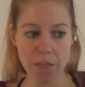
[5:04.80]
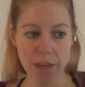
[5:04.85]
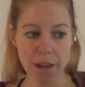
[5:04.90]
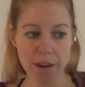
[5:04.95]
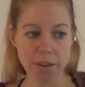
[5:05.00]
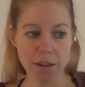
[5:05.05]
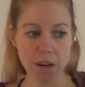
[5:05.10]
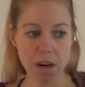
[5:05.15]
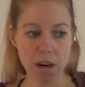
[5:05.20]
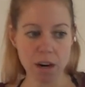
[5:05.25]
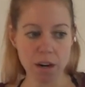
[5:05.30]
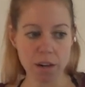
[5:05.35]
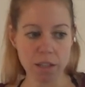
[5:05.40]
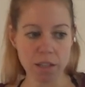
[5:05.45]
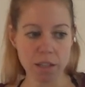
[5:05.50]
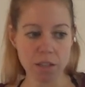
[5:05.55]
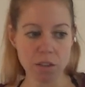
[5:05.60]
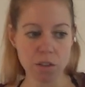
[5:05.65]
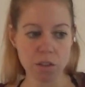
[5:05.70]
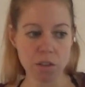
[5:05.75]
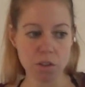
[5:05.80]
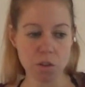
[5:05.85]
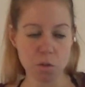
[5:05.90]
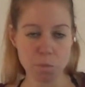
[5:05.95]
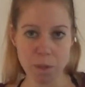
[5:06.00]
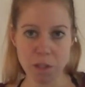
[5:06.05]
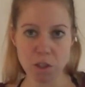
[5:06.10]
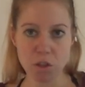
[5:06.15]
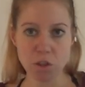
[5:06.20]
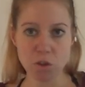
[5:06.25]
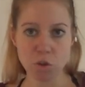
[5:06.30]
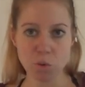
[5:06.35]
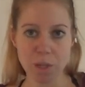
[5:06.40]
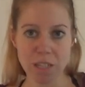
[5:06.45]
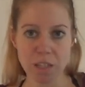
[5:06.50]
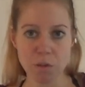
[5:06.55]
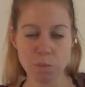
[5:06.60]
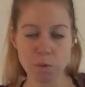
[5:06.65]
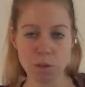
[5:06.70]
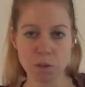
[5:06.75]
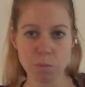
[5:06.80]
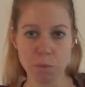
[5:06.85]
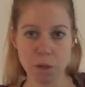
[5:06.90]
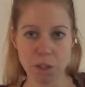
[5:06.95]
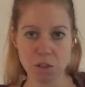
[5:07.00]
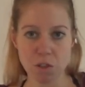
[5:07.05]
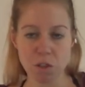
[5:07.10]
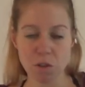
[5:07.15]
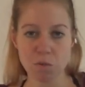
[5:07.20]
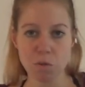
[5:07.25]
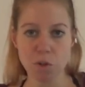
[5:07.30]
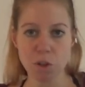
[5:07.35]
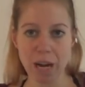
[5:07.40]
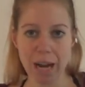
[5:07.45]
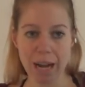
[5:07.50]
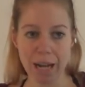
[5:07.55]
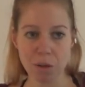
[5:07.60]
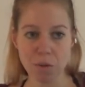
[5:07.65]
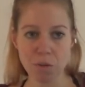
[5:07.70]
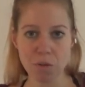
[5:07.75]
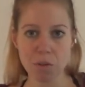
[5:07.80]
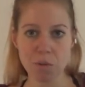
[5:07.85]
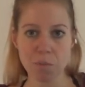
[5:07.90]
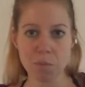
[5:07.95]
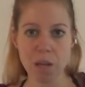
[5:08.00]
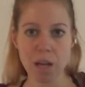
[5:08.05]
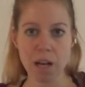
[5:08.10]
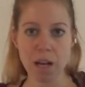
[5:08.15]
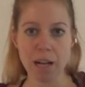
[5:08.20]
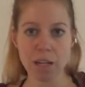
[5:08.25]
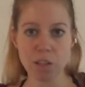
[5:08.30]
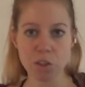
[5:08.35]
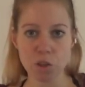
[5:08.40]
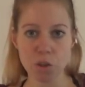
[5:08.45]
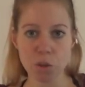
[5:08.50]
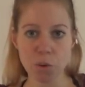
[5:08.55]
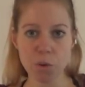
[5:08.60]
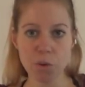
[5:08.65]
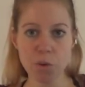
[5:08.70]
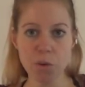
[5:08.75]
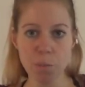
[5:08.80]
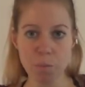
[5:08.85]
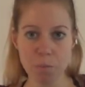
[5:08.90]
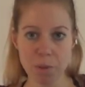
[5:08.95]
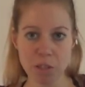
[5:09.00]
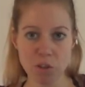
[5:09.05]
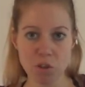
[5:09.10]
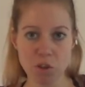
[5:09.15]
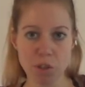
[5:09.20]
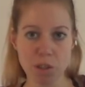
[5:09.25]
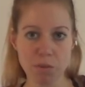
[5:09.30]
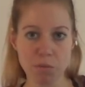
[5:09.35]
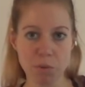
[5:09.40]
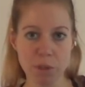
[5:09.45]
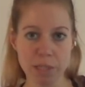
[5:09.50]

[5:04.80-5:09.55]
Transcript: There are special transport boxes for owls. I'll show you a picture of